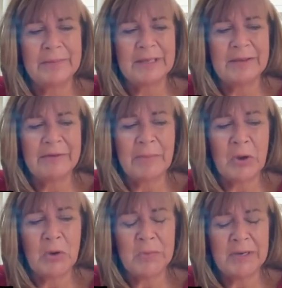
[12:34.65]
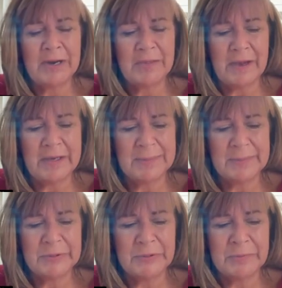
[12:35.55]
if I'm home and not in the
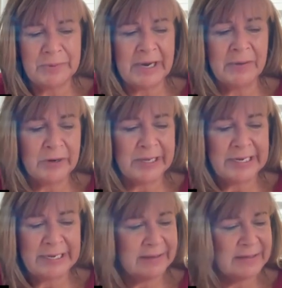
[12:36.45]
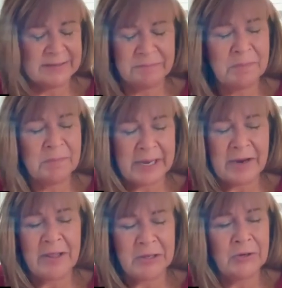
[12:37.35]
hospital. But I'm ready because, by
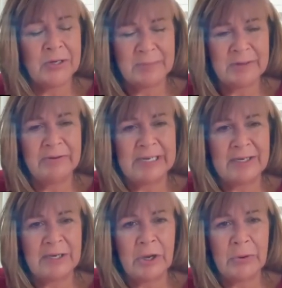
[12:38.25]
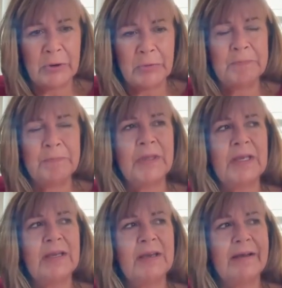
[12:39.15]
golly, you're going to be ready to go home.
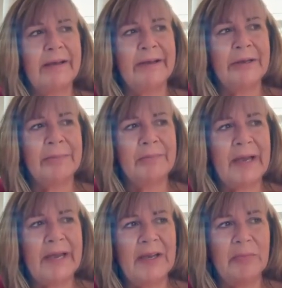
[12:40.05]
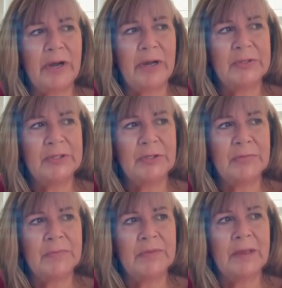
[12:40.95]
I can promise
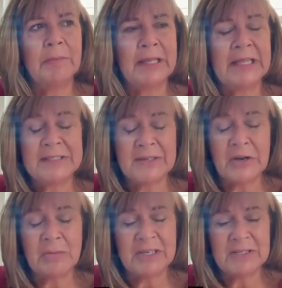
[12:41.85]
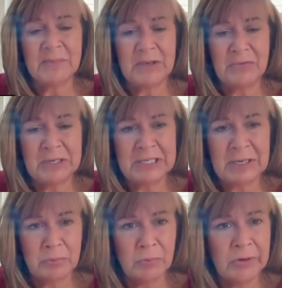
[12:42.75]
you. But let's talk about something really
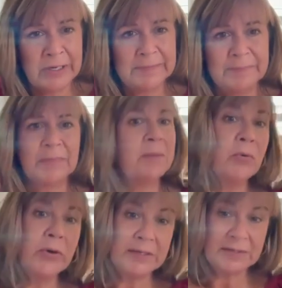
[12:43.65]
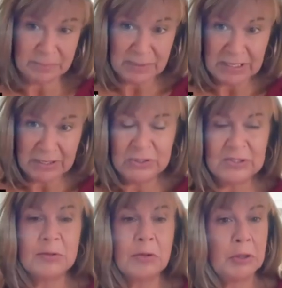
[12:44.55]
important to me, which
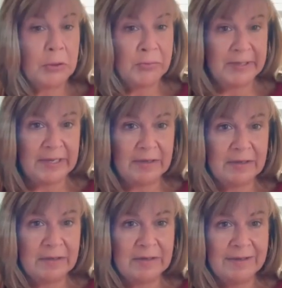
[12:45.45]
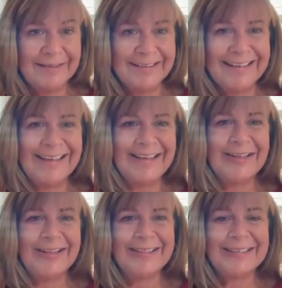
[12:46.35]
is clothing.
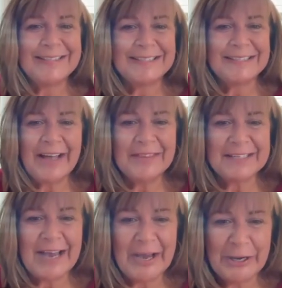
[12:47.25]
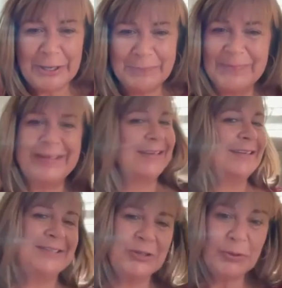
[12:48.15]
This is not the time
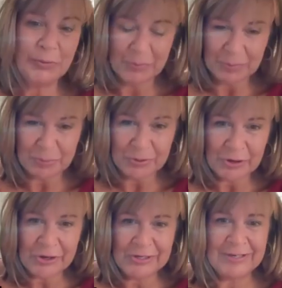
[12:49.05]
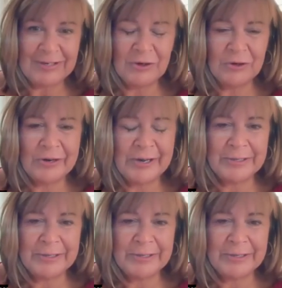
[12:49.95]
to put on your